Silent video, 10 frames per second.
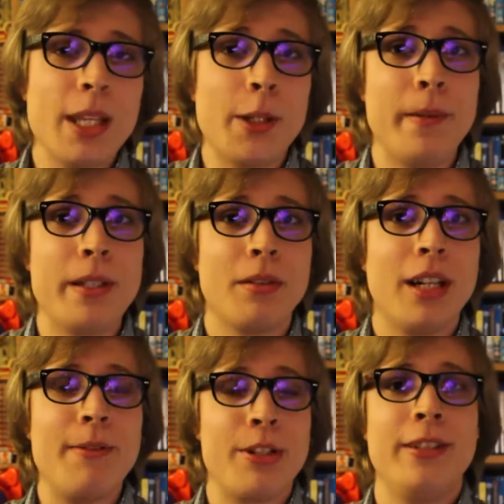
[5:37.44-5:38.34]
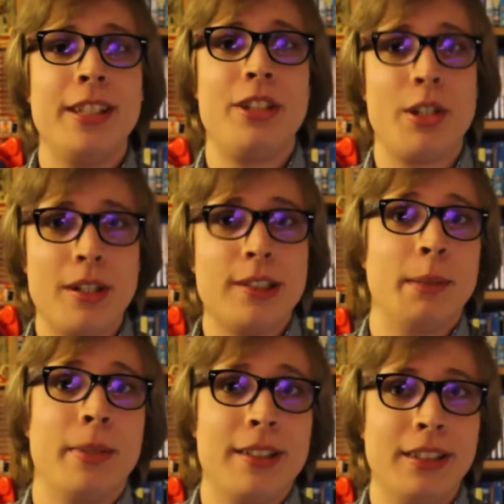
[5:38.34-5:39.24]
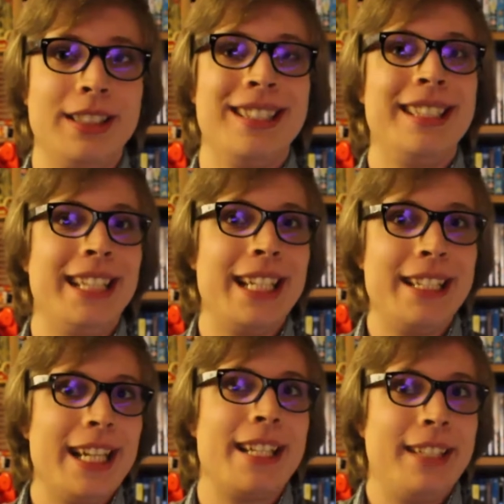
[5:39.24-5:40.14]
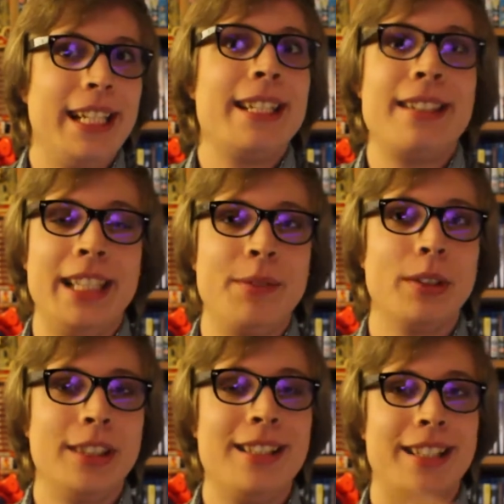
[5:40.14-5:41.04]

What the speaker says: Ikome's right. We shouldn't actually trust this person because in the end, yes, he is this evil dude.